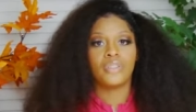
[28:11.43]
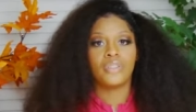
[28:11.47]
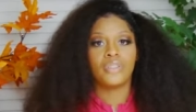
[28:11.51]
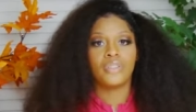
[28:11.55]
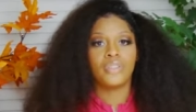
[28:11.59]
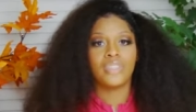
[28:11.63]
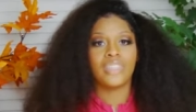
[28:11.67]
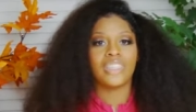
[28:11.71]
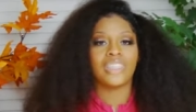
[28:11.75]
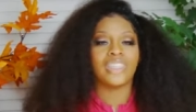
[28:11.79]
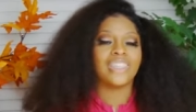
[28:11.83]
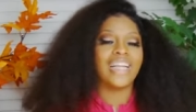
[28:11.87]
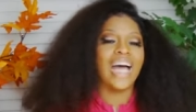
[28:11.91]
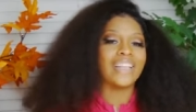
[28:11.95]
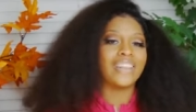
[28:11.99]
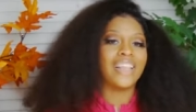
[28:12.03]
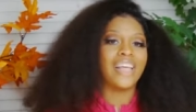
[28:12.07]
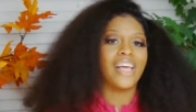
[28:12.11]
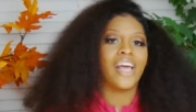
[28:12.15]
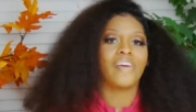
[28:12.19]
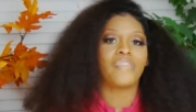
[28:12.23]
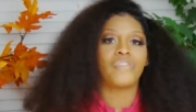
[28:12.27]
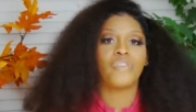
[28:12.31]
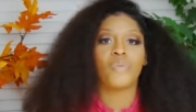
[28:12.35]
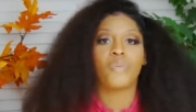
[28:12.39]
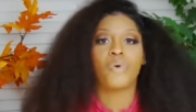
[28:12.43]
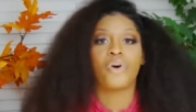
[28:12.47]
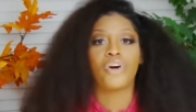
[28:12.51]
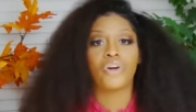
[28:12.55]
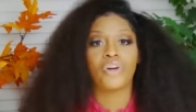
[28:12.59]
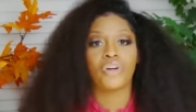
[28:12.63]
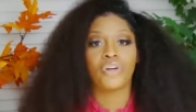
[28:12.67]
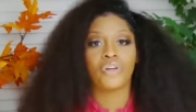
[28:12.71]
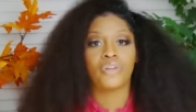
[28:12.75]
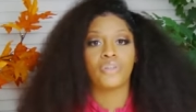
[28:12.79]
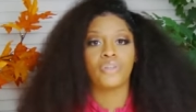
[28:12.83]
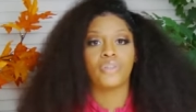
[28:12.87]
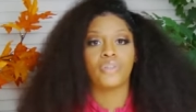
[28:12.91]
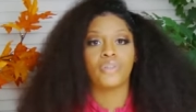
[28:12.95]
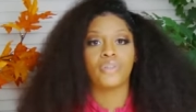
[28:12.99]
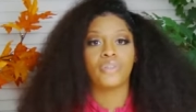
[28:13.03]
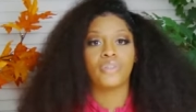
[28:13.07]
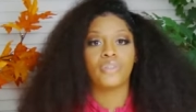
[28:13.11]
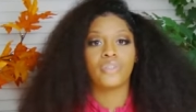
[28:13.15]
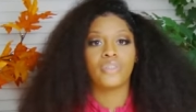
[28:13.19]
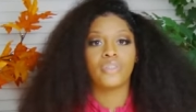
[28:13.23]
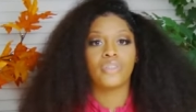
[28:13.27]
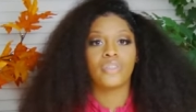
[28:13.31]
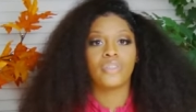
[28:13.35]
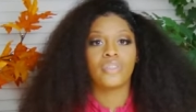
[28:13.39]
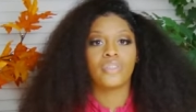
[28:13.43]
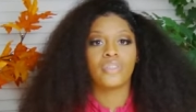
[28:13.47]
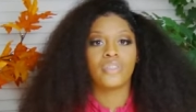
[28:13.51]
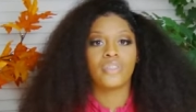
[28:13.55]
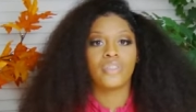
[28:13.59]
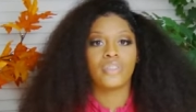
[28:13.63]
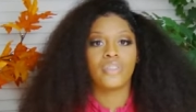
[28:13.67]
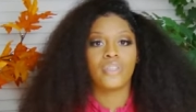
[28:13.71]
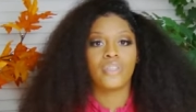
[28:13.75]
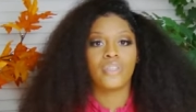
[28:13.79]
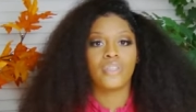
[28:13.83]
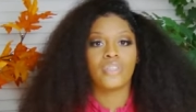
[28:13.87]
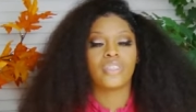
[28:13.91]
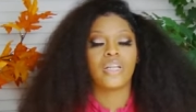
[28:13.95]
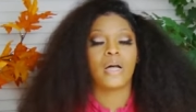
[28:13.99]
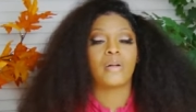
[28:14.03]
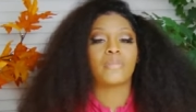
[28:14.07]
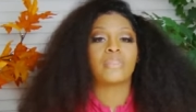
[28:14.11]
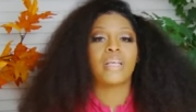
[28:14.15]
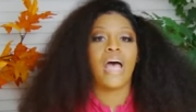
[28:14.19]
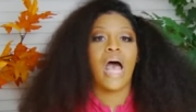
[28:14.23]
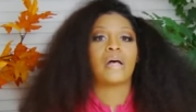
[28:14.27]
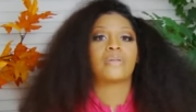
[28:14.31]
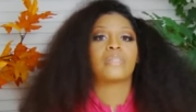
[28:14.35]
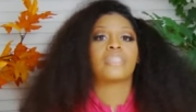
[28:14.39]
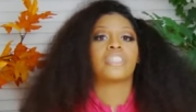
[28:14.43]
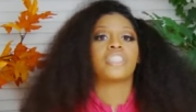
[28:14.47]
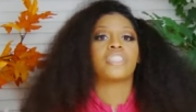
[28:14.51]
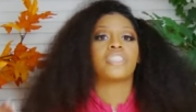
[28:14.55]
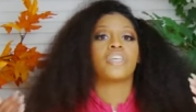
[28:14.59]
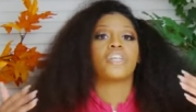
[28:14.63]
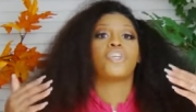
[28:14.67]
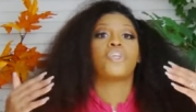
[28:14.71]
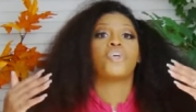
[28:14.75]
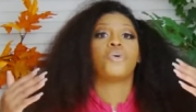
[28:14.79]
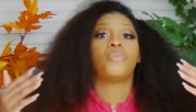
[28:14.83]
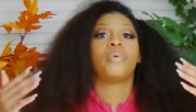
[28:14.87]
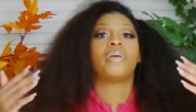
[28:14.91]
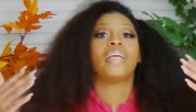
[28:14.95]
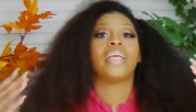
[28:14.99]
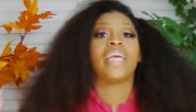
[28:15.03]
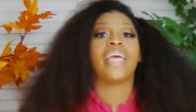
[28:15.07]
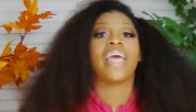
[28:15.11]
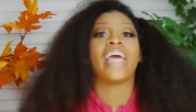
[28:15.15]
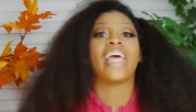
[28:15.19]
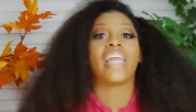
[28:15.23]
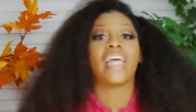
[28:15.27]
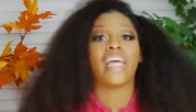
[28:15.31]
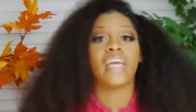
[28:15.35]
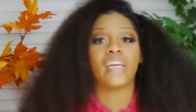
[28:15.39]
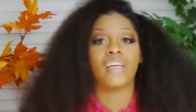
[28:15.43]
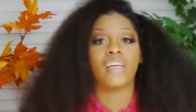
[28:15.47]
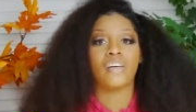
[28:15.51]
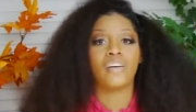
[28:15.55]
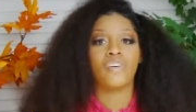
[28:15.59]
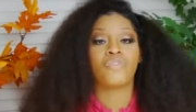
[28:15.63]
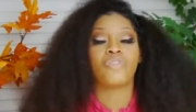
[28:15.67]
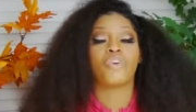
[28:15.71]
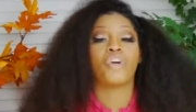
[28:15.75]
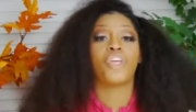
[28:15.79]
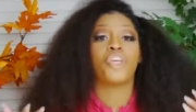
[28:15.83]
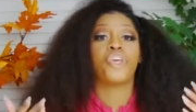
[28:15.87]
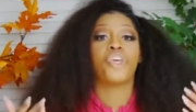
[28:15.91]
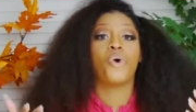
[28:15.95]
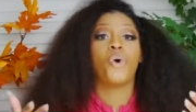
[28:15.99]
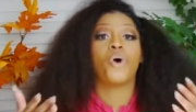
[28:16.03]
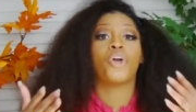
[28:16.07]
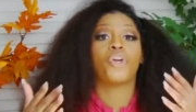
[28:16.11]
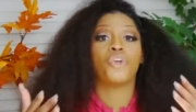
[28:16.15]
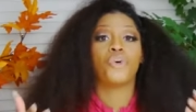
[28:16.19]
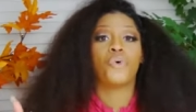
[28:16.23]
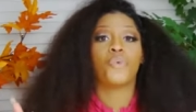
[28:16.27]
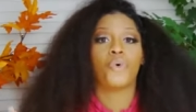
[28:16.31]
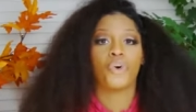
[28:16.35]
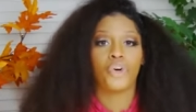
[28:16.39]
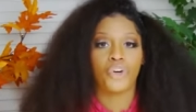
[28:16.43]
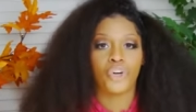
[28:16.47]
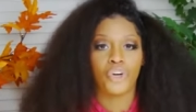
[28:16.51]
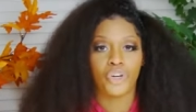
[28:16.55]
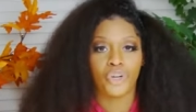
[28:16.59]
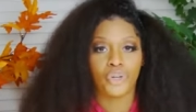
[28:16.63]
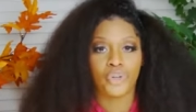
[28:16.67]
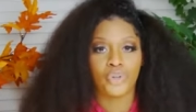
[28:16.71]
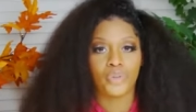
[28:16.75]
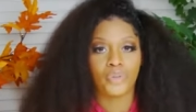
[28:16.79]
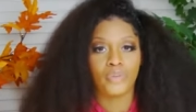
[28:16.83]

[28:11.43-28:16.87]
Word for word: It's not the end of the world. Sometimes it's just a new beginning for your new world.